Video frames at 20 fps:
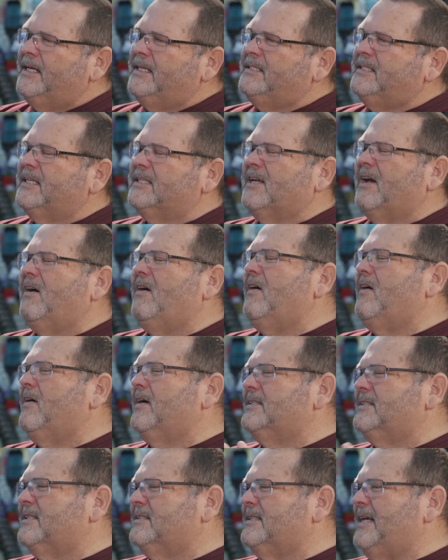He says,
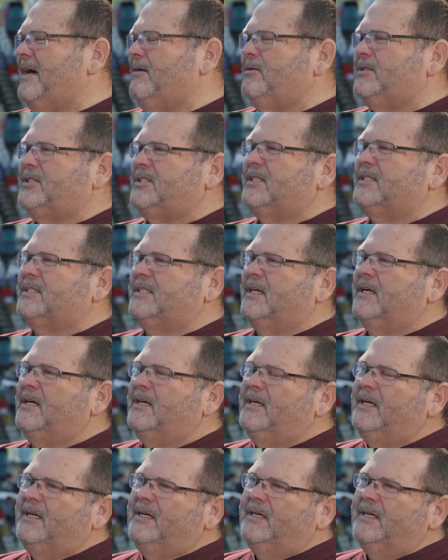oh, he says, that was just
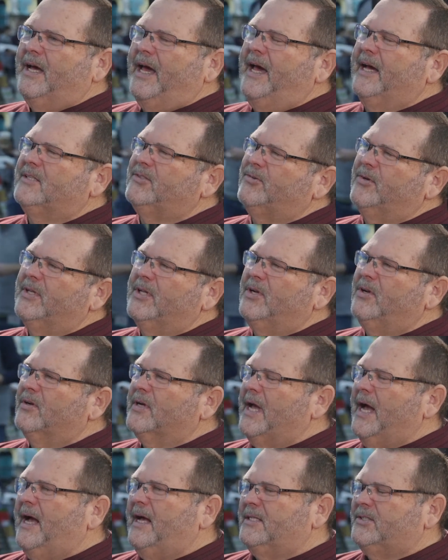a extra
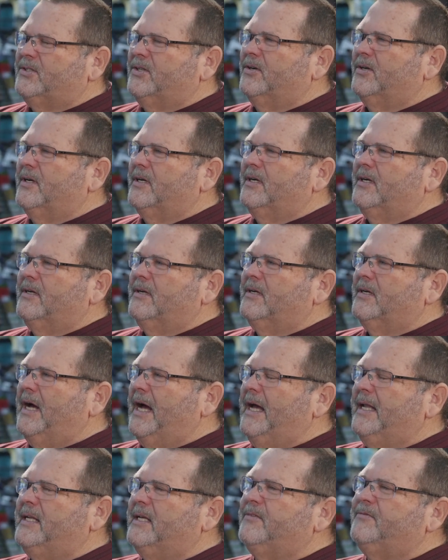little concert
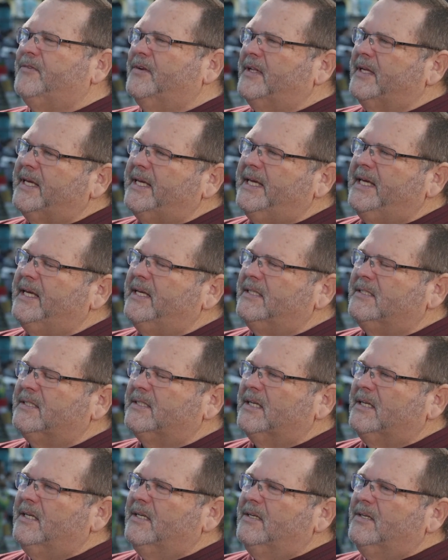I did for the
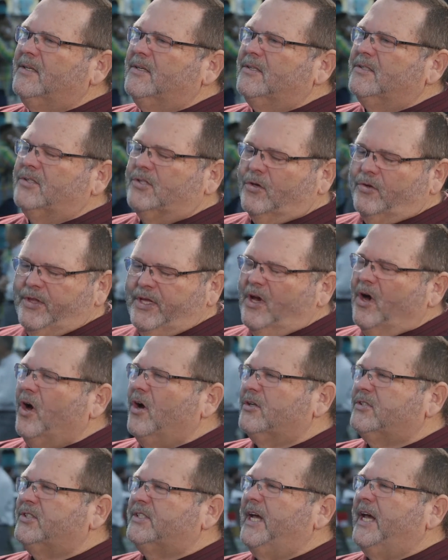kids so the
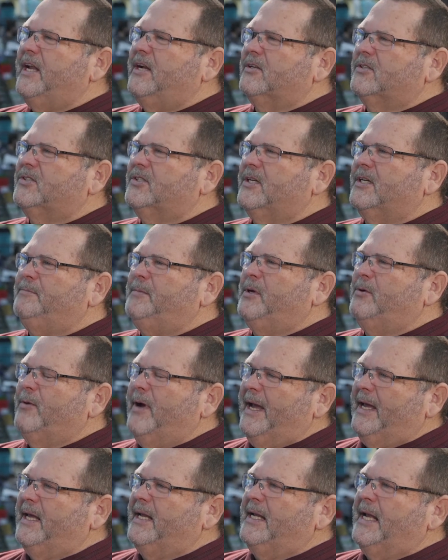All-Staters could be
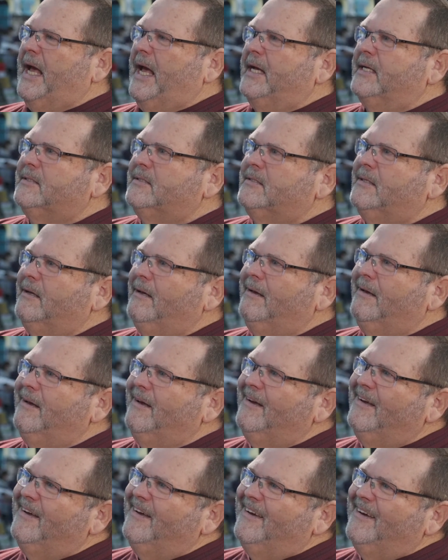recognized.
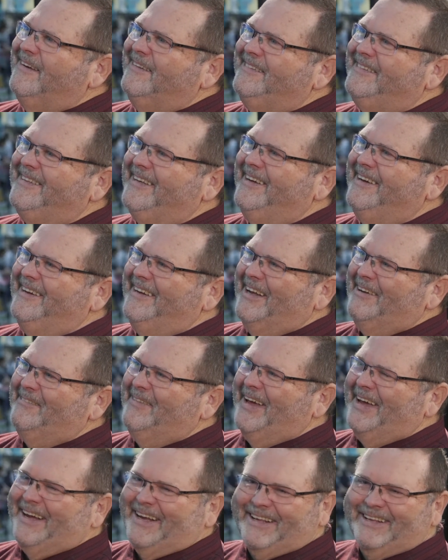Dude,
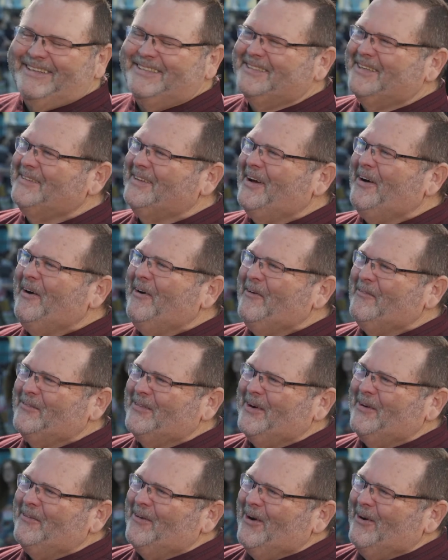I'm like, the whole
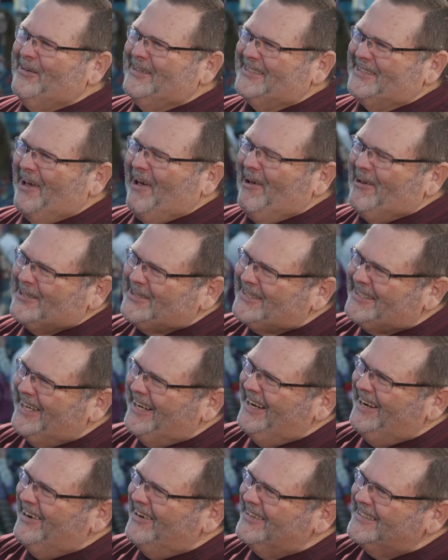front row is
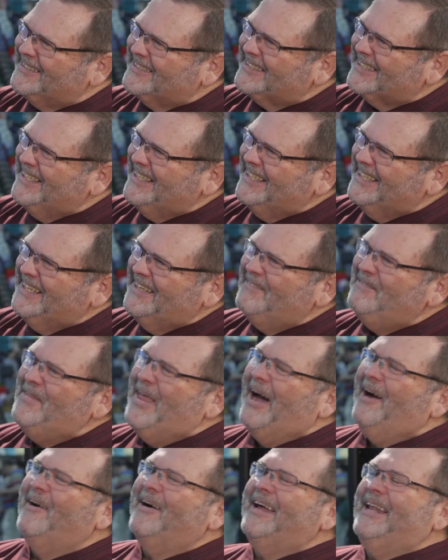All-Staters.
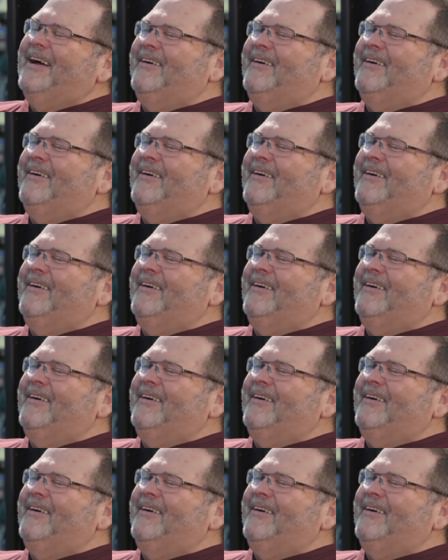Wow.